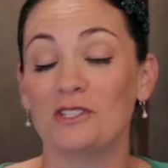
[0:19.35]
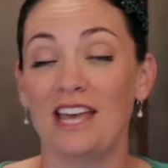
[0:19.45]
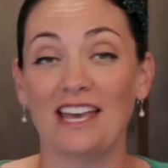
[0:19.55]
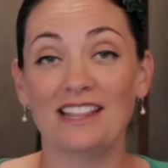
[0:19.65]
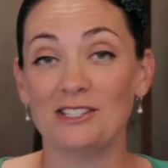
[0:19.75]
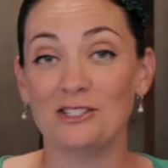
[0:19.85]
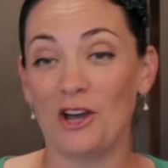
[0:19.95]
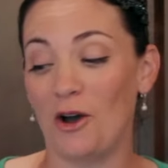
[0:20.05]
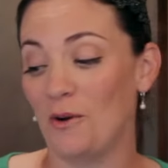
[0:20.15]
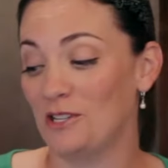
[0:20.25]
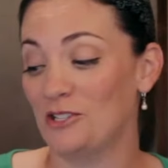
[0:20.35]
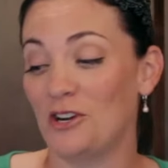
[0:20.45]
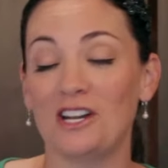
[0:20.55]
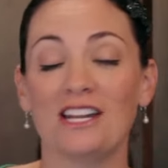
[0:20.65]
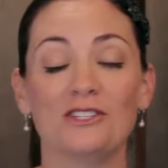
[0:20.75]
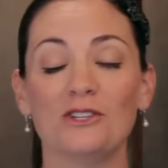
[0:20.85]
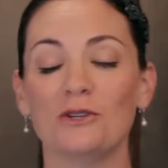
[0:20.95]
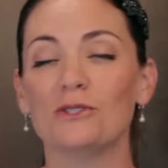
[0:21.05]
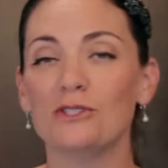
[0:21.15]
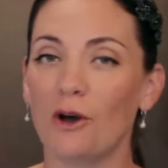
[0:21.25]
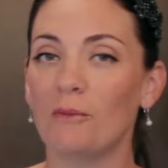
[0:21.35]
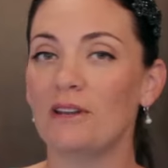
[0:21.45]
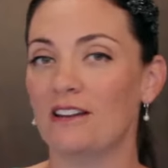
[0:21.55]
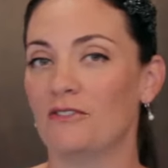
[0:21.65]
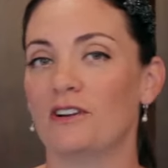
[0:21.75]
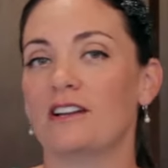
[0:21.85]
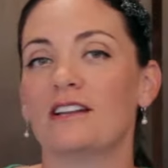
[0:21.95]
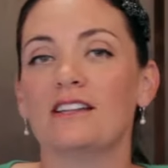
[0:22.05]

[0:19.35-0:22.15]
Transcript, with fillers: take this dough and turn it into so many different